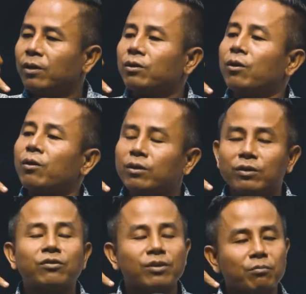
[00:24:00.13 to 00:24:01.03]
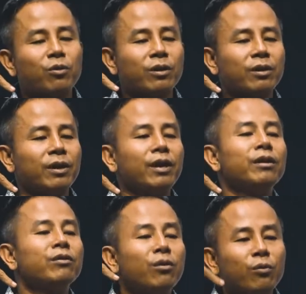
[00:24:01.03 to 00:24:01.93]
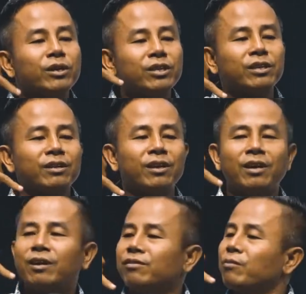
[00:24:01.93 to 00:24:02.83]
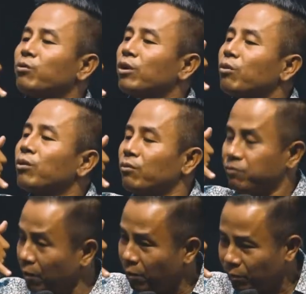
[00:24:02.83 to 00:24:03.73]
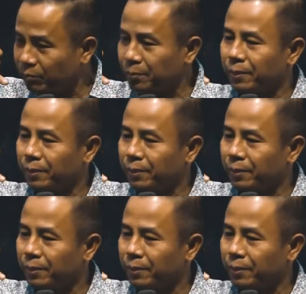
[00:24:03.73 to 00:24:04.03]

talking to someone, encouraging someone over the phone.